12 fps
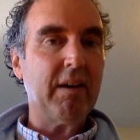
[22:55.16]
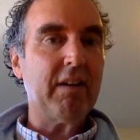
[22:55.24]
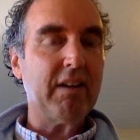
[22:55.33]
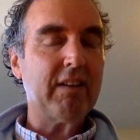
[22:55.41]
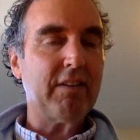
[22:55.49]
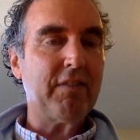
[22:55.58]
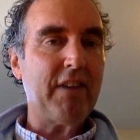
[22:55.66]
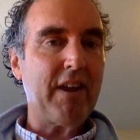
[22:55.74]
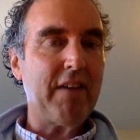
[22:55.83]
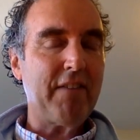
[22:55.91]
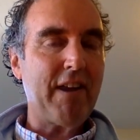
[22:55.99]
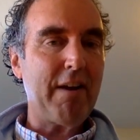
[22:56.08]
Uh, it's a
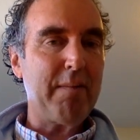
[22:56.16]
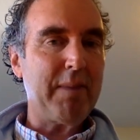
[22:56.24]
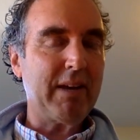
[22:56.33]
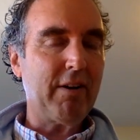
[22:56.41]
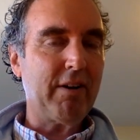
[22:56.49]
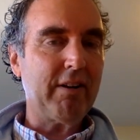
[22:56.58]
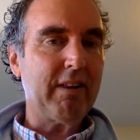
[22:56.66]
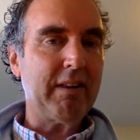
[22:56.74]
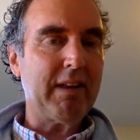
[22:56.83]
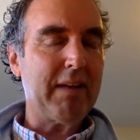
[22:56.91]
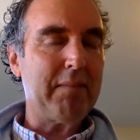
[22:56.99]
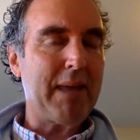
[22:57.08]
very, very big
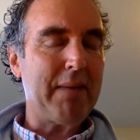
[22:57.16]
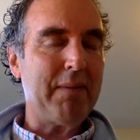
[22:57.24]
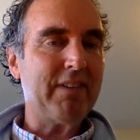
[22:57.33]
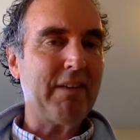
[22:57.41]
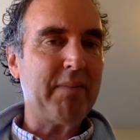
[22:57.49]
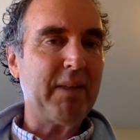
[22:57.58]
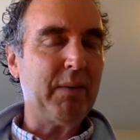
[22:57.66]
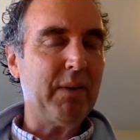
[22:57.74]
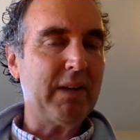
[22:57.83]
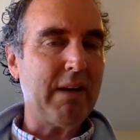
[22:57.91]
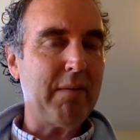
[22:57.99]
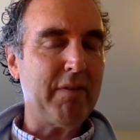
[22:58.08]
hurdle, and maybe something
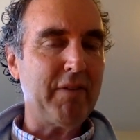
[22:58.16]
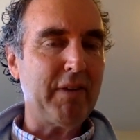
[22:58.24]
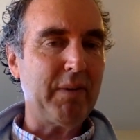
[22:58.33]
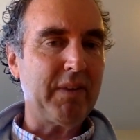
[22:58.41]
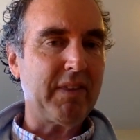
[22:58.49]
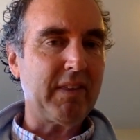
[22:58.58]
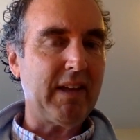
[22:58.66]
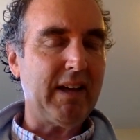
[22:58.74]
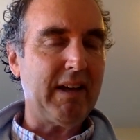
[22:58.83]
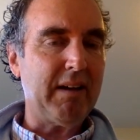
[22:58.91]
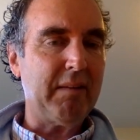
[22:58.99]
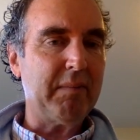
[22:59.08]
will come of it with
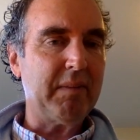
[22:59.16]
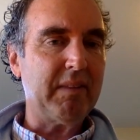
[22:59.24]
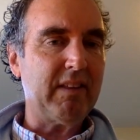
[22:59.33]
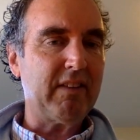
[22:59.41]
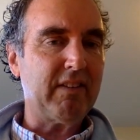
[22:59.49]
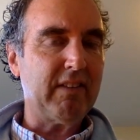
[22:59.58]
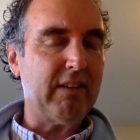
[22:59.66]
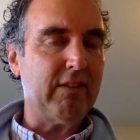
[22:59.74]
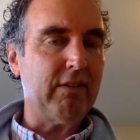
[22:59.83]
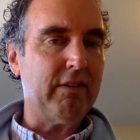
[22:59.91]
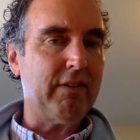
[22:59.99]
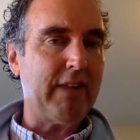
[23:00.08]
um, this these
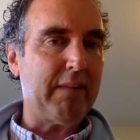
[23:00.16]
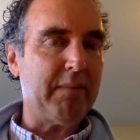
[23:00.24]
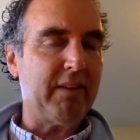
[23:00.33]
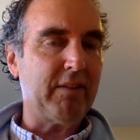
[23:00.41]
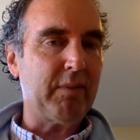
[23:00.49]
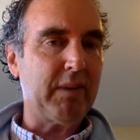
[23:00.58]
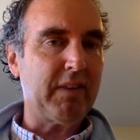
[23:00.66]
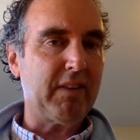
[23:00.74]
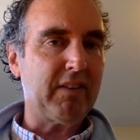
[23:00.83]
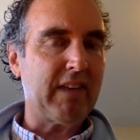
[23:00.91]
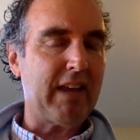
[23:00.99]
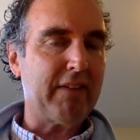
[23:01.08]
new developments with
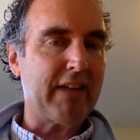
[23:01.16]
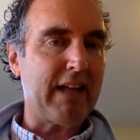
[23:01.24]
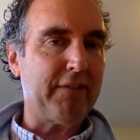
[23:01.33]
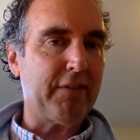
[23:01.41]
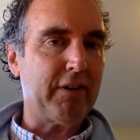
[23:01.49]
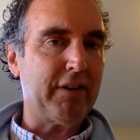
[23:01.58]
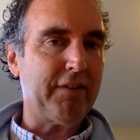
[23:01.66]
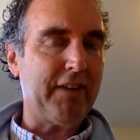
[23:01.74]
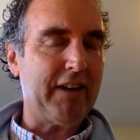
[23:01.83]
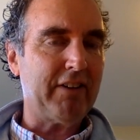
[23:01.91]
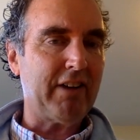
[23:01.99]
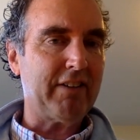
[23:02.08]
the state of California
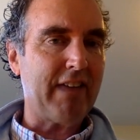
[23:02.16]
franchise